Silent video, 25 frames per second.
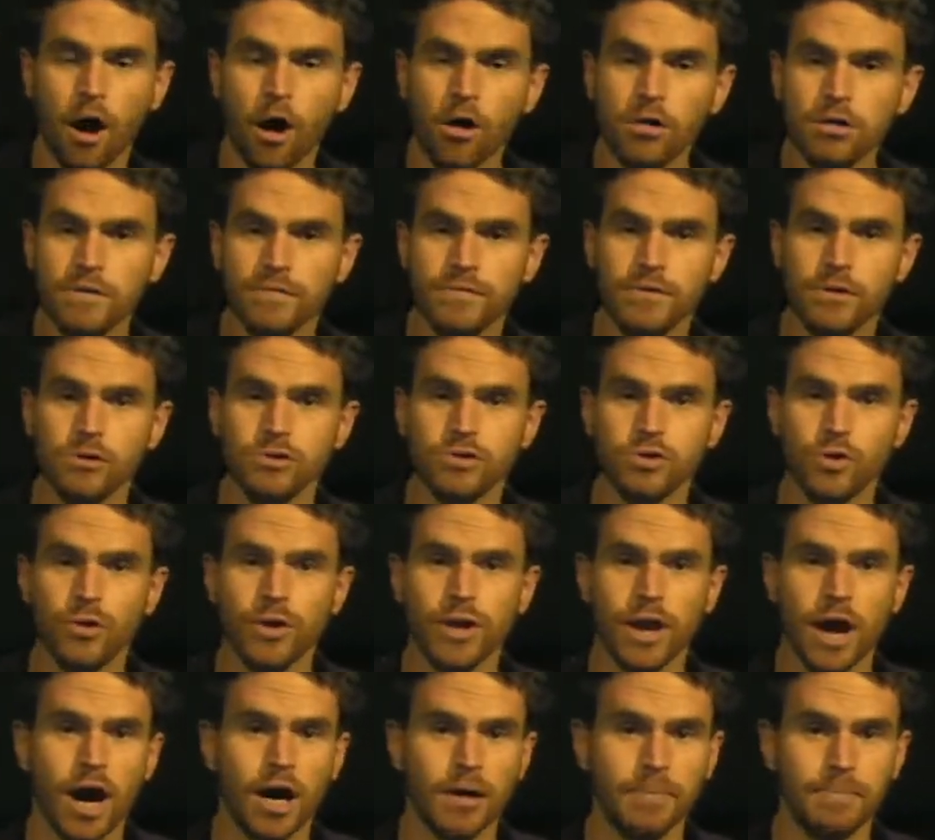All of those are
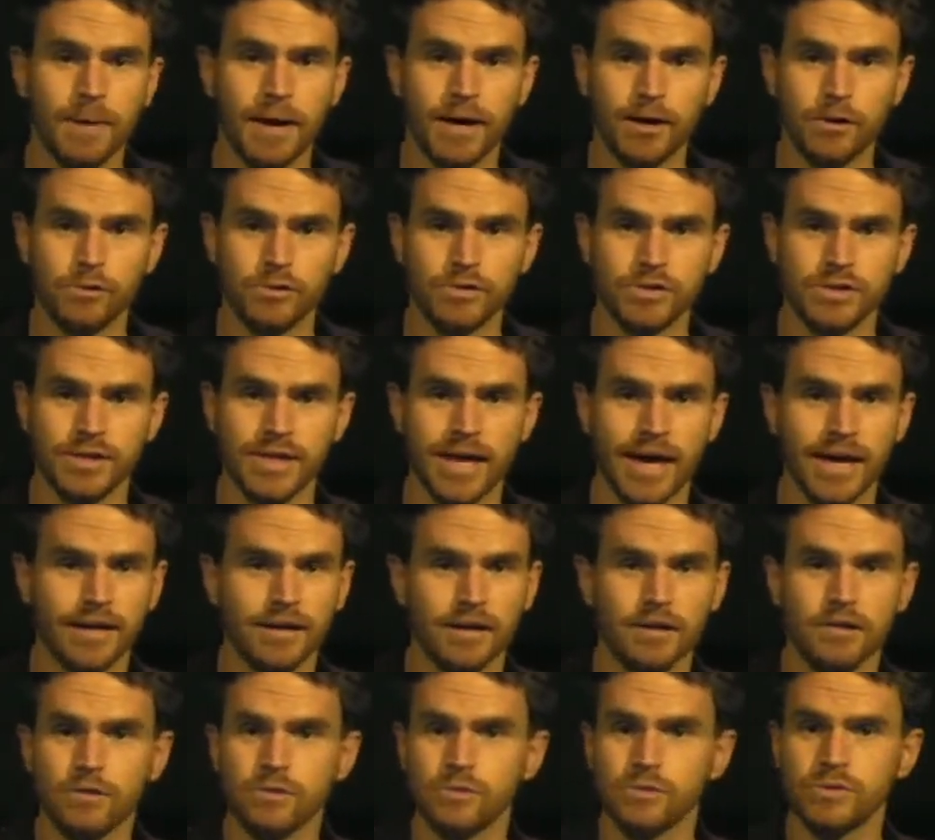nonmetals, and that
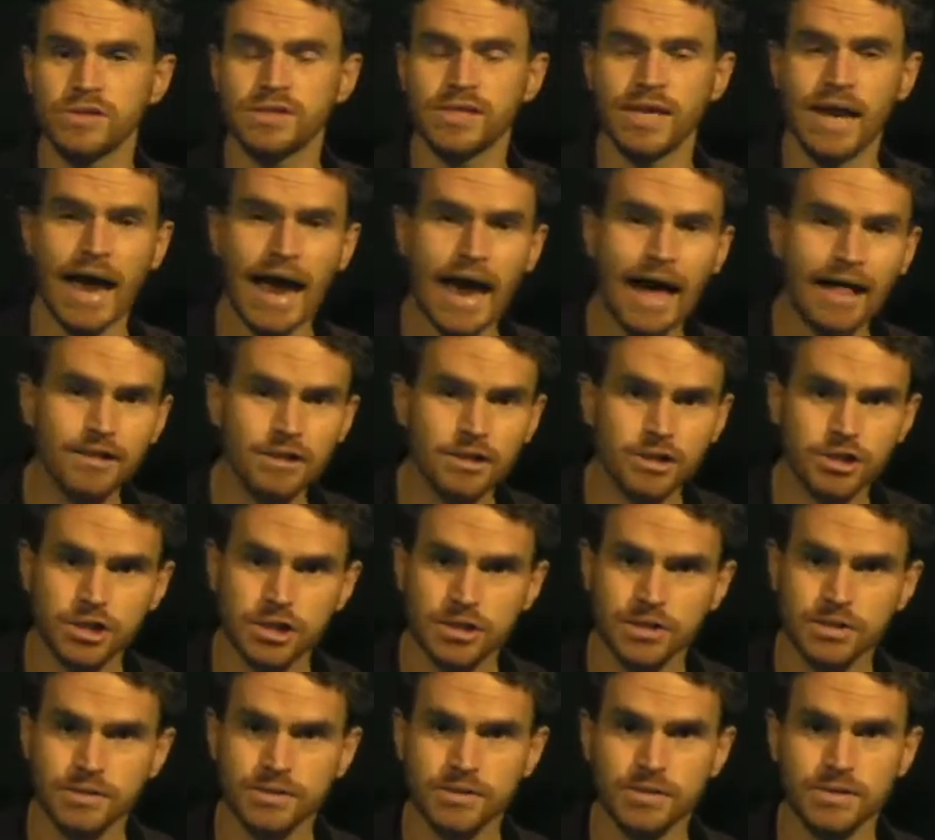includes the
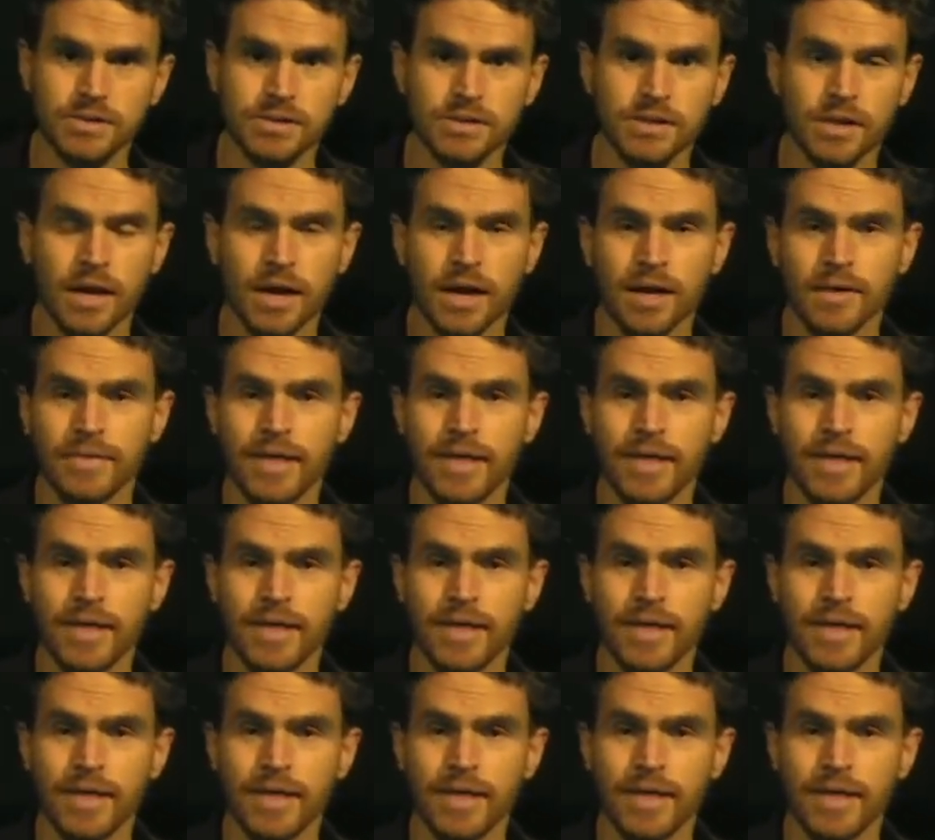halogens,